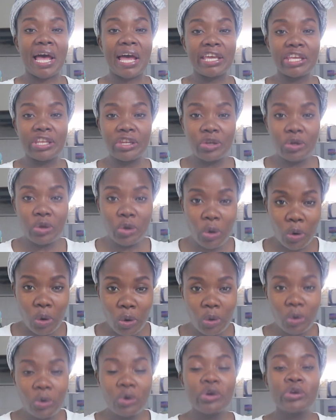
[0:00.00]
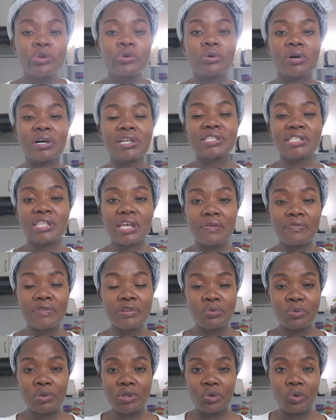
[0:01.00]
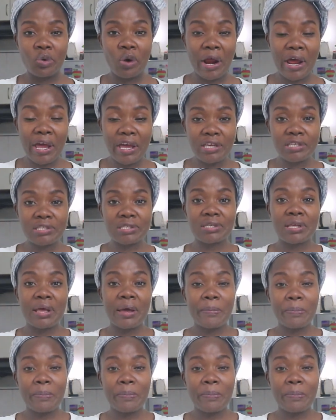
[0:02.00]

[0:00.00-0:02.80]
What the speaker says: I know you can serve it with rice,